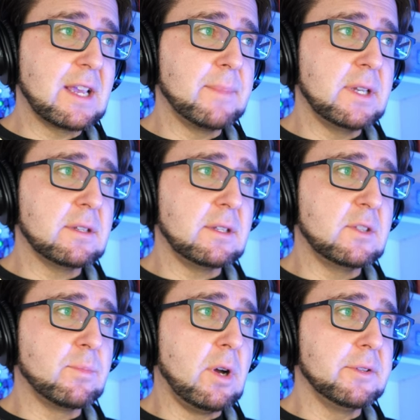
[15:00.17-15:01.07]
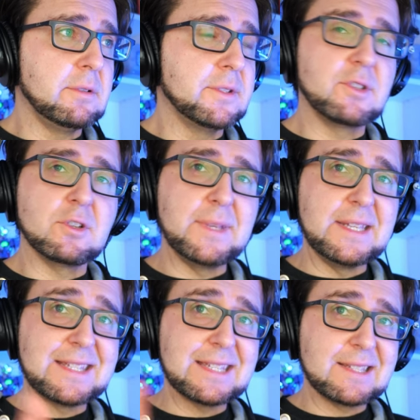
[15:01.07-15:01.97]
segment, each module is going to
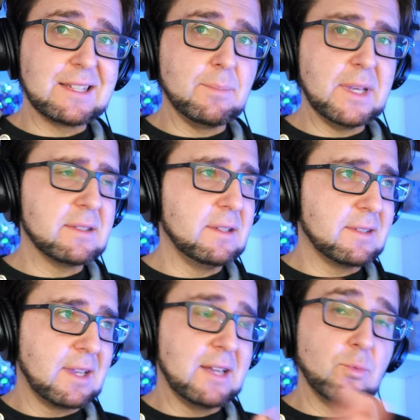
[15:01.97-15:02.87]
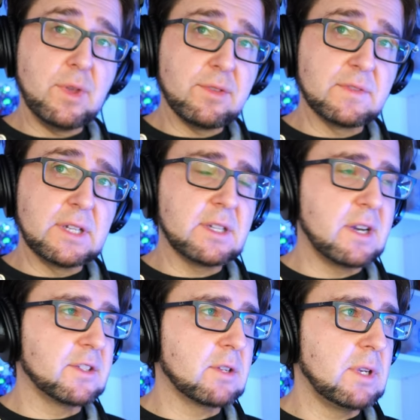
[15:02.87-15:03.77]
be 16 pixels. Again, width of the
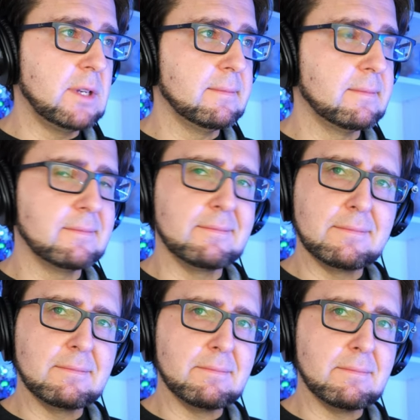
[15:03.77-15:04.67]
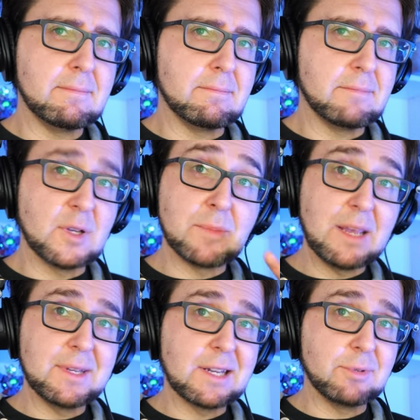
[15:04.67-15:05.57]
entire screen, but
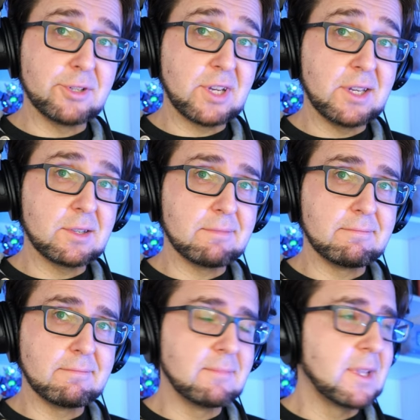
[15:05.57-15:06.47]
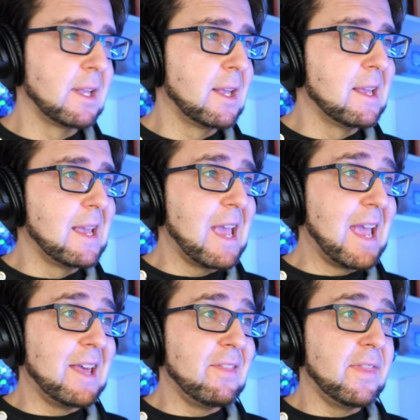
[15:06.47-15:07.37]
maybe that will change.
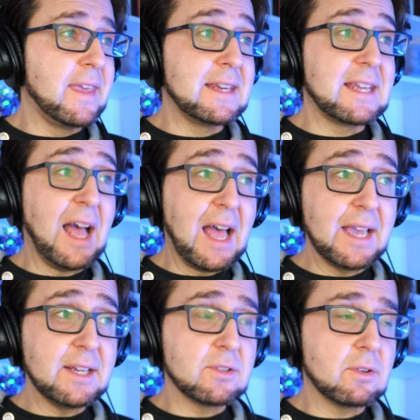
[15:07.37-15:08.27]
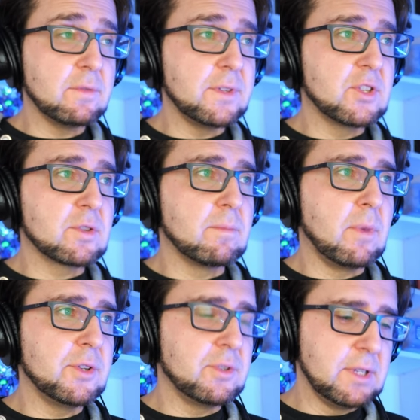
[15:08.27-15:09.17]
And then the height of each
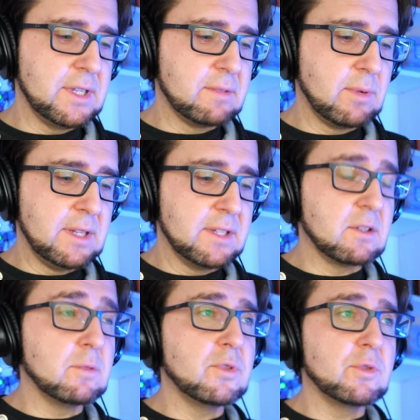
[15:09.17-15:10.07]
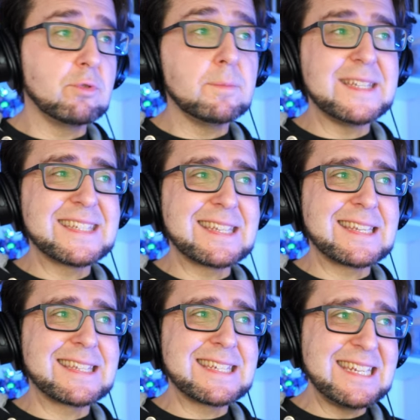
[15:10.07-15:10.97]
module as well is going to, it would be
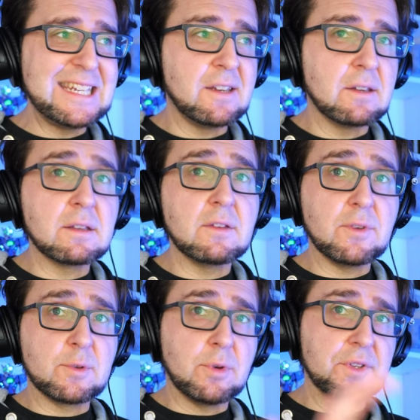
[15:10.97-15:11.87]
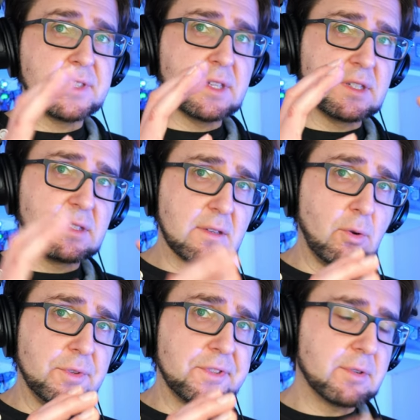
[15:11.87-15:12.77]
16 if it was a
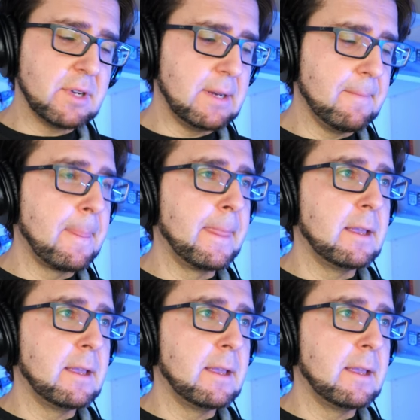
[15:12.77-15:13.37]
whole screen,